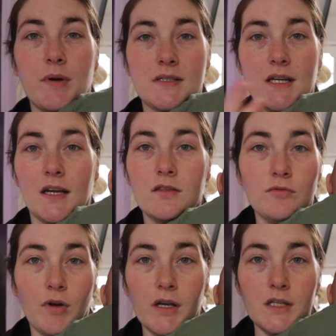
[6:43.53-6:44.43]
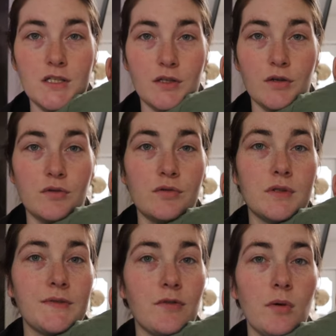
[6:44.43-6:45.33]
because I got the ready to
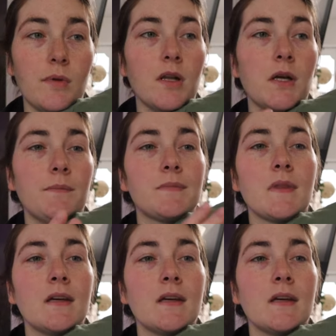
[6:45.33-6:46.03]
use formula